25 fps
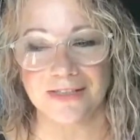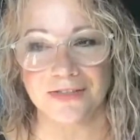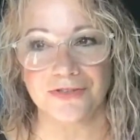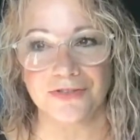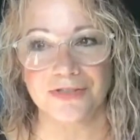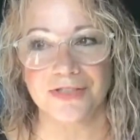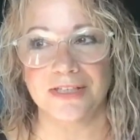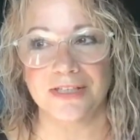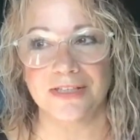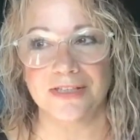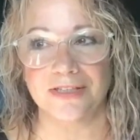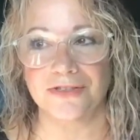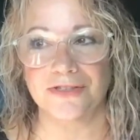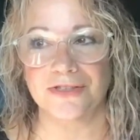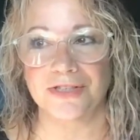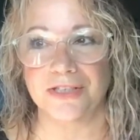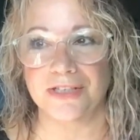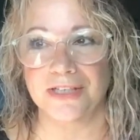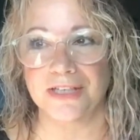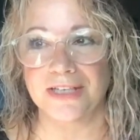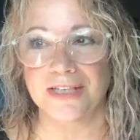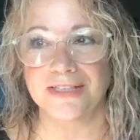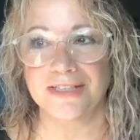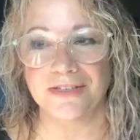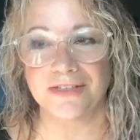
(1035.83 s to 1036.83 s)
There's a yeah. there's a
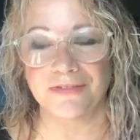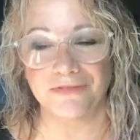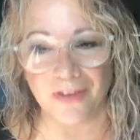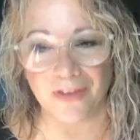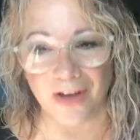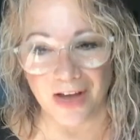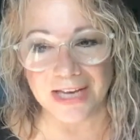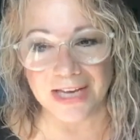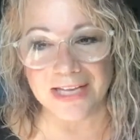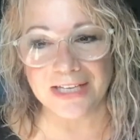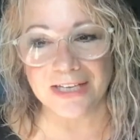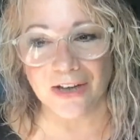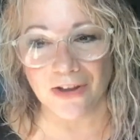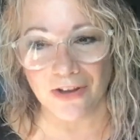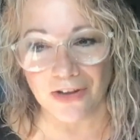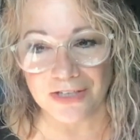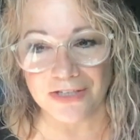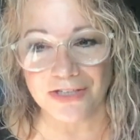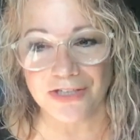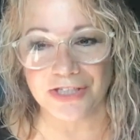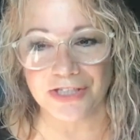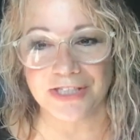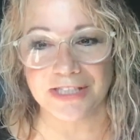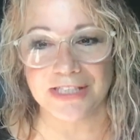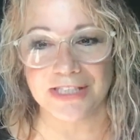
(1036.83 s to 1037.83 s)
divine
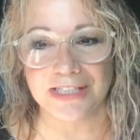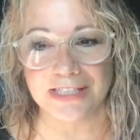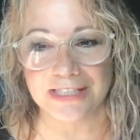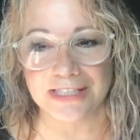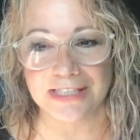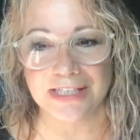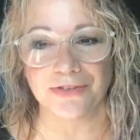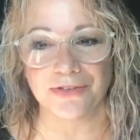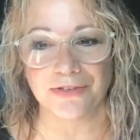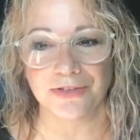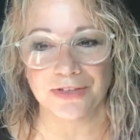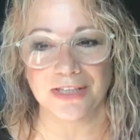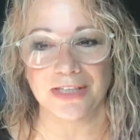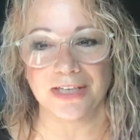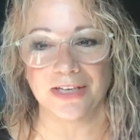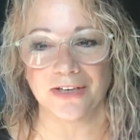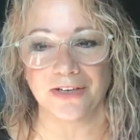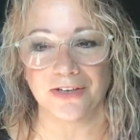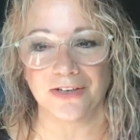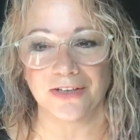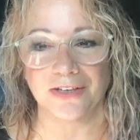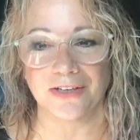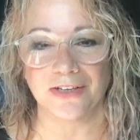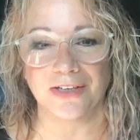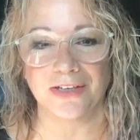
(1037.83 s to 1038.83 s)
consciousness out
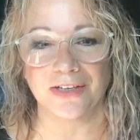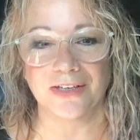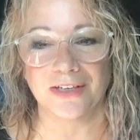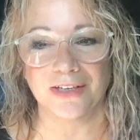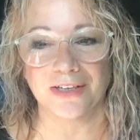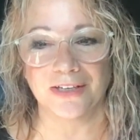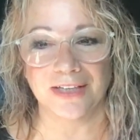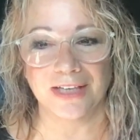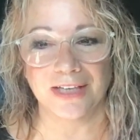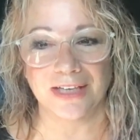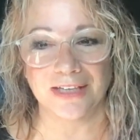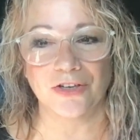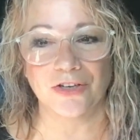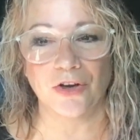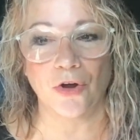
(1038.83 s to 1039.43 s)
there that yeah.